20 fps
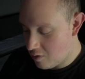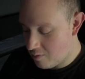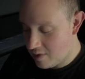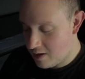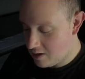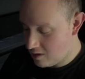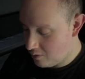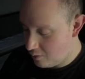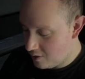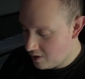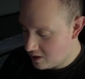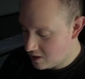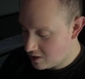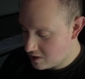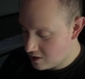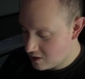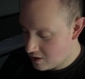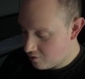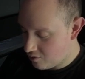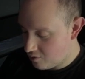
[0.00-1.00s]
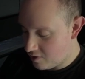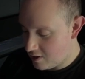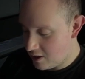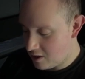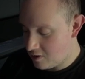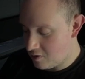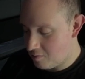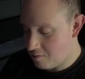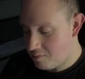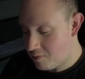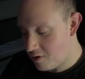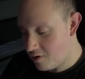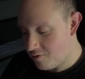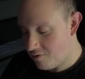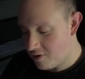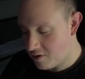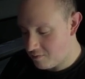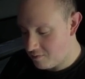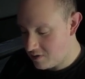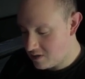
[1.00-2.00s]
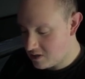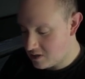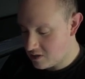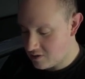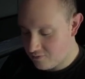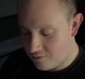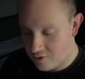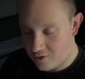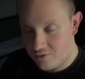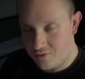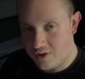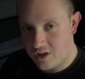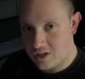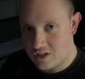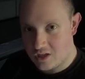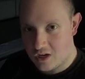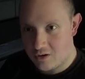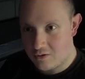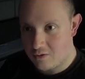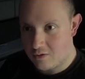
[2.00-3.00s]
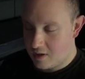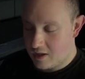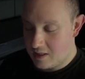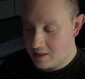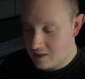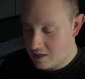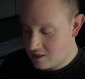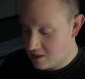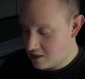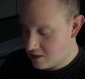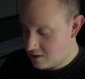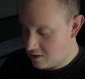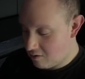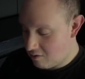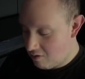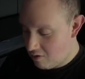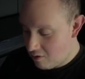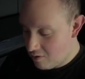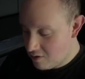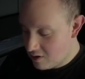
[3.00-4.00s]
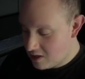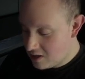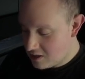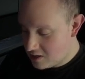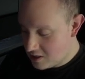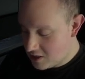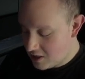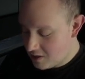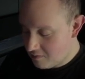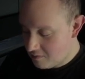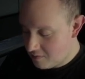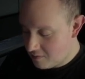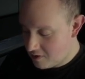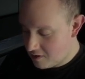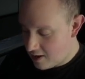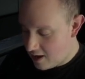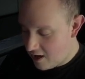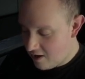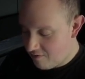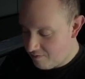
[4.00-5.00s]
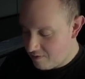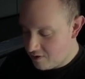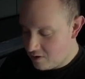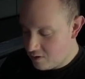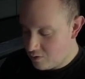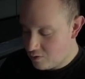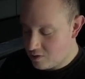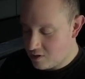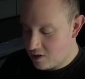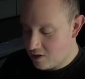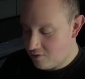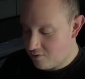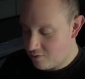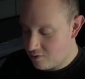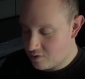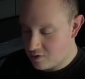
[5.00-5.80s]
many weeks to get the perfect pieces for Fei Xiao. And this is the only team I've been using for